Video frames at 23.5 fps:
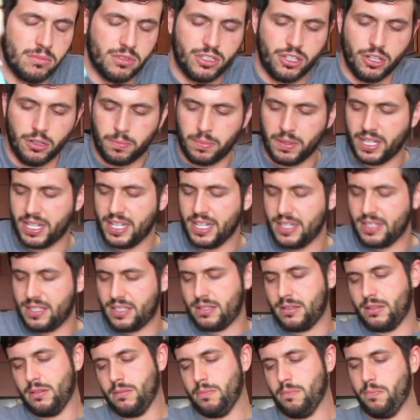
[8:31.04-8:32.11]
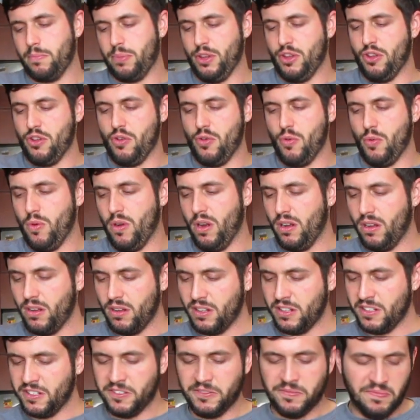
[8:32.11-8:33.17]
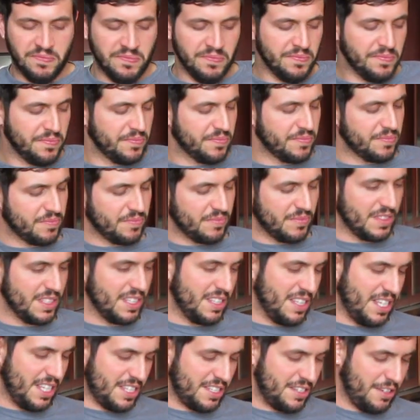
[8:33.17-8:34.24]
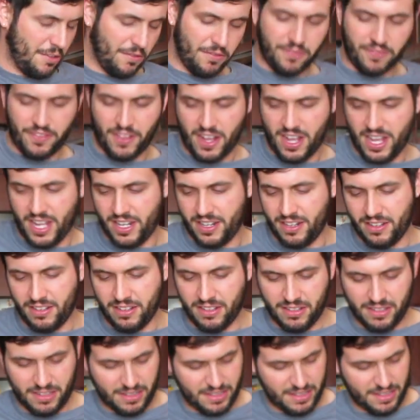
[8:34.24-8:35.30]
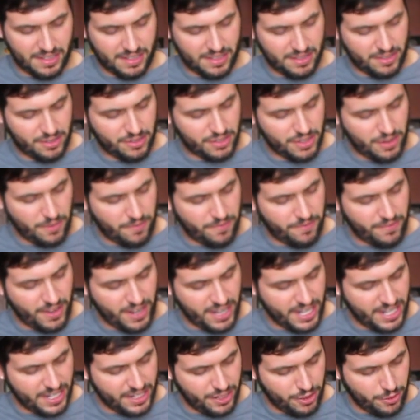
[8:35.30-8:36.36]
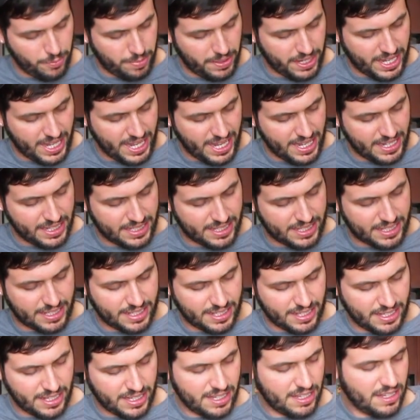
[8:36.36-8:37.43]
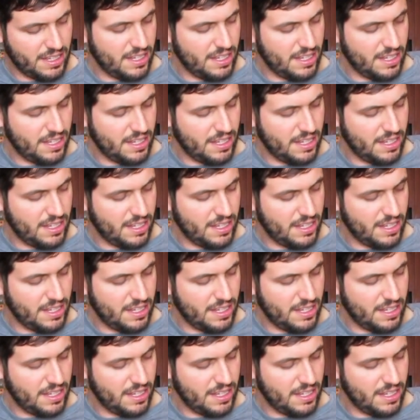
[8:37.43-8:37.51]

Duplicates. Boo. There's no fun. There's no fun in duplicates.